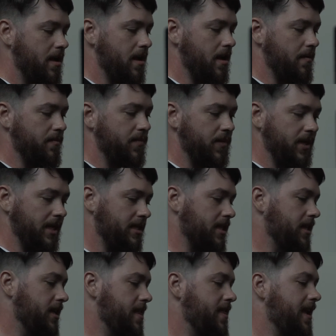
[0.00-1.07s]
Um, you need
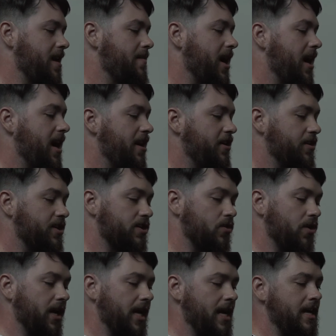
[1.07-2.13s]
to think about how you're
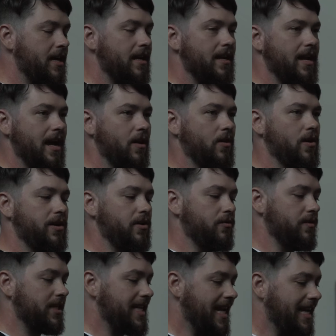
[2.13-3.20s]
storing it, how long
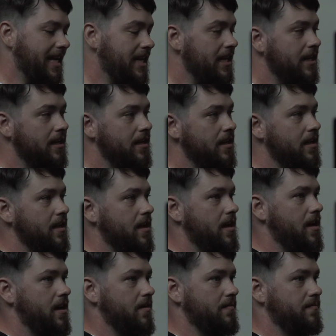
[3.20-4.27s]
you'll retain it.
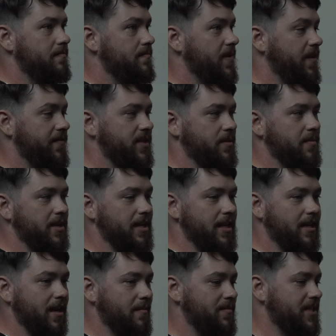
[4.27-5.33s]
Um, if somebody
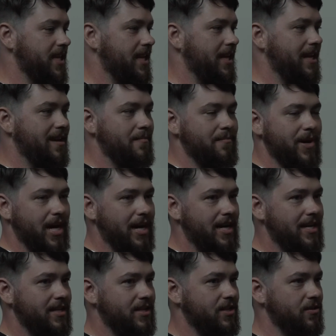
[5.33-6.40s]
comes in and
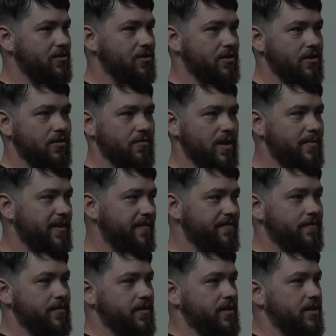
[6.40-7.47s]
buys your web dev,
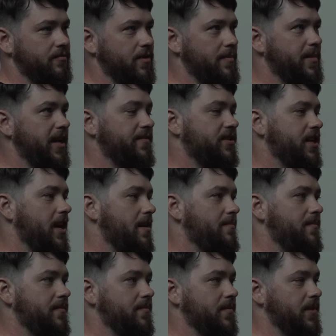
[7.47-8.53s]
web dev
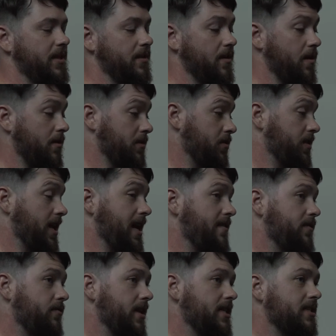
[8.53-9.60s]
shop, you know, do they
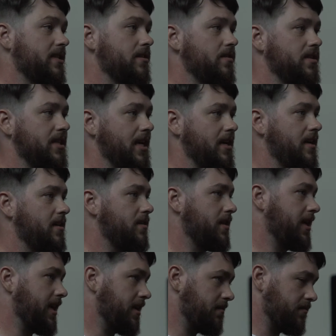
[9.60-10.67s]
have the rights to those data? Do
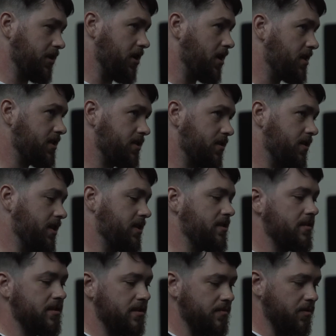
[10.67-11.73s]
they get lost? Are they
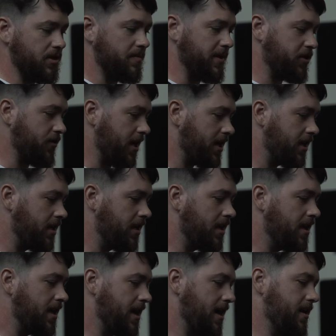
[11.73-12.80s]
supposed to be shredded?
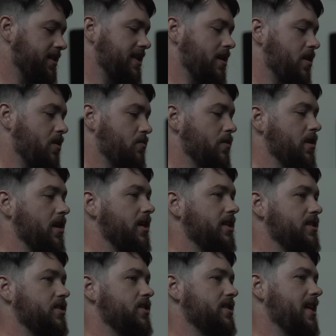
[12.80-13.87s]
How does that all work?
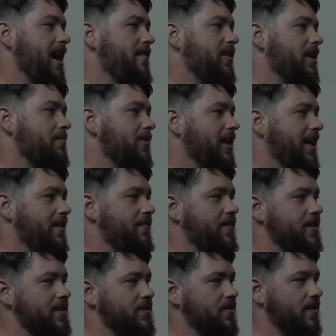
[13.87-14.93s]
It's just having a plan
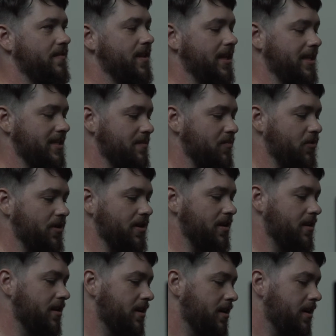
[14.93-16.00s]
for this sort of thing is
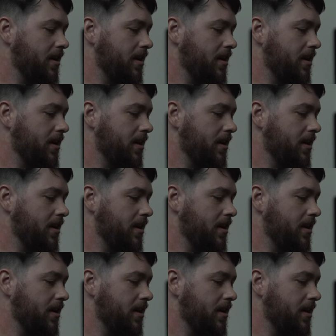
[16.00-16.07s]
important.